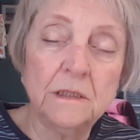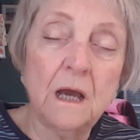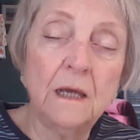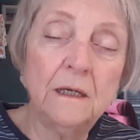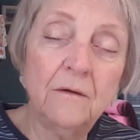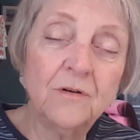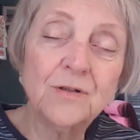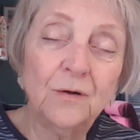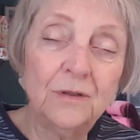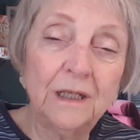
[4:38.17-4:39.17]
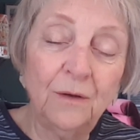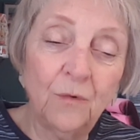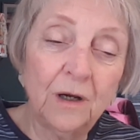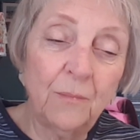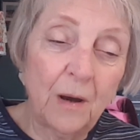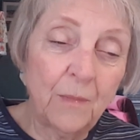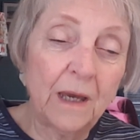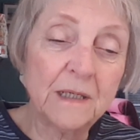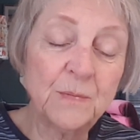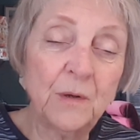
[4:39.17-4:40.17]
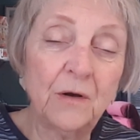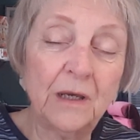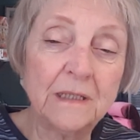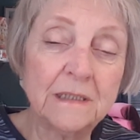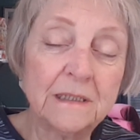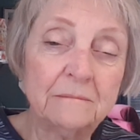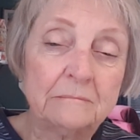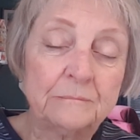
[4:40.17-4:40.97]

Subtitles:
I never told anyone about my experience.